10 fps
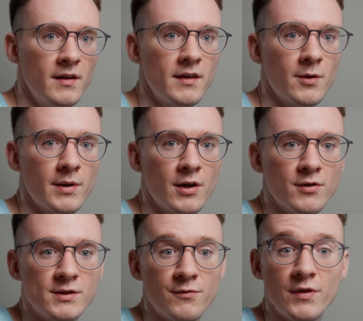There we
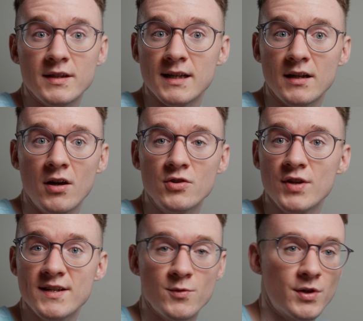go. So for things like
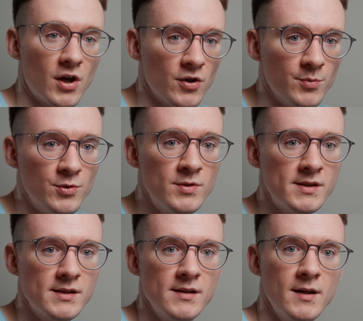contrast or color
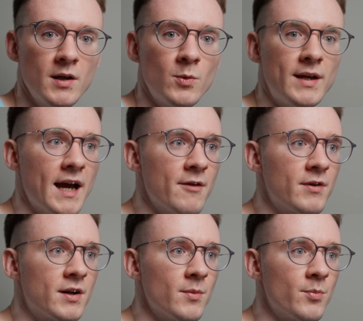boost, we
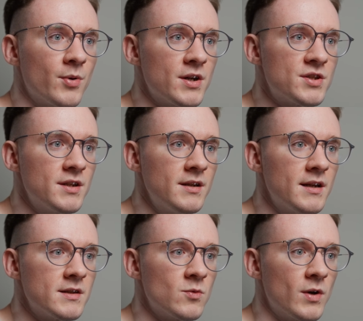have compression
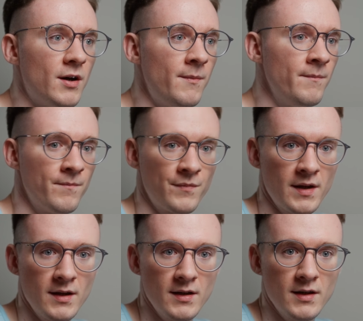as well,
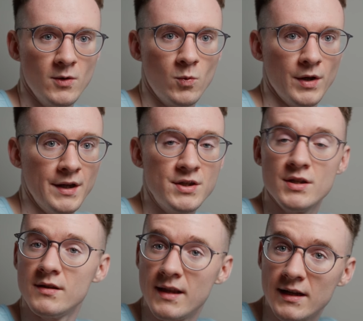
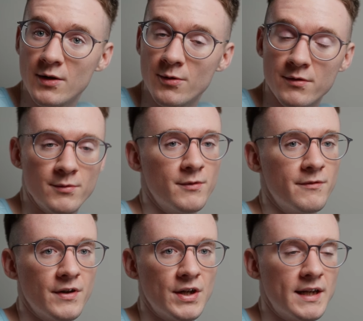which they go through
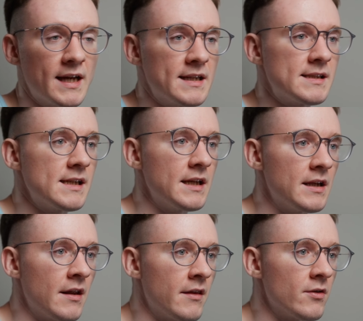very nice
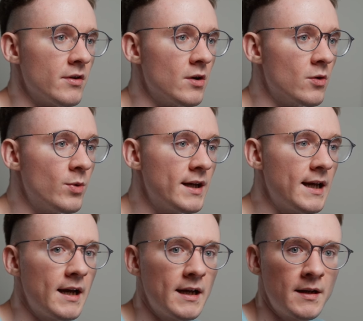in their little quick
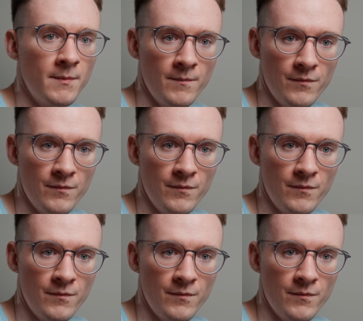guide.